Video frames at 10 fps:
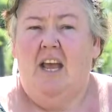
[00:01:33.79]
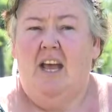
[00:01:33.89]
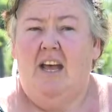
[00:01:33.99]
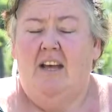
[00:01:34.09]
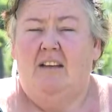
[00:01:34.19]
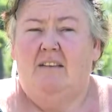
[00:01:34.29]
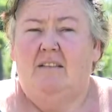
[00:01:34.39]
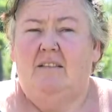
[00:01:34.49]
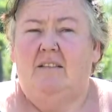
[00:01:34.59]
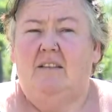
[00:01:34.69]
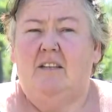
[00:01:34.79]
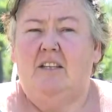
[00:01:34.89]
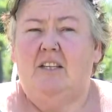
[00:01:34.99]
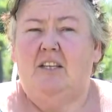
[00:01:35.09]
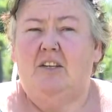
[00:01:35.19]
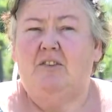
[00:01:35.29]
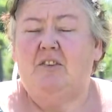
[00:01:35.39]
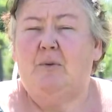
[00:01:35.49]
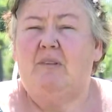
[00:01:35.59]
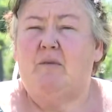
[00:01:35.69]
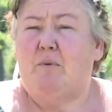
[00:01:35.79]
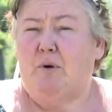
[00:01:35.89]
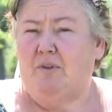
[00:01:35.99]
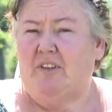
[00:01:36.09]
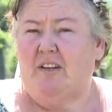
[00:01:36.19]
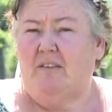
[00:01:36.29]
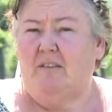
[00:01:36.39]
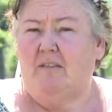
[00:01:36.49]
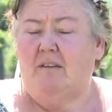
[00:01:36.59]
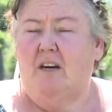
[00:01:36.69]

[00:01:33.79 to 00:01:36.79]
And usually we have a process.